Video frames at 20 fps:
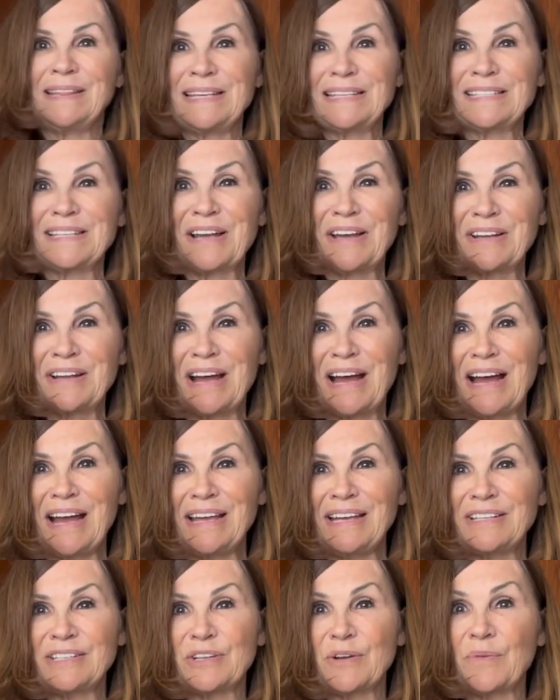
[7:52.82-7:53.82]
this on
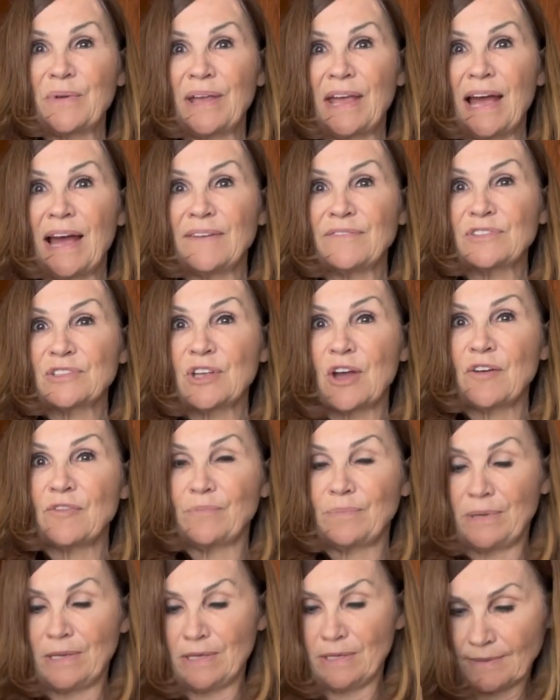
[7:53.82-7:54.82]
high until we have
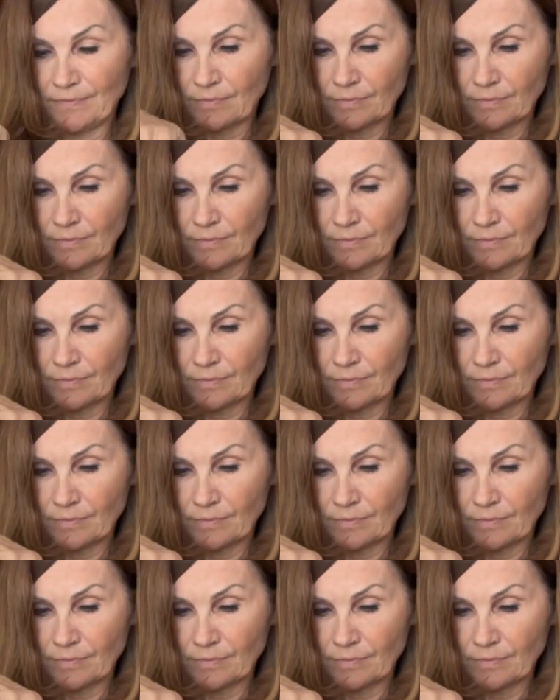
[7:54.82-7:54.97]
soft peaks.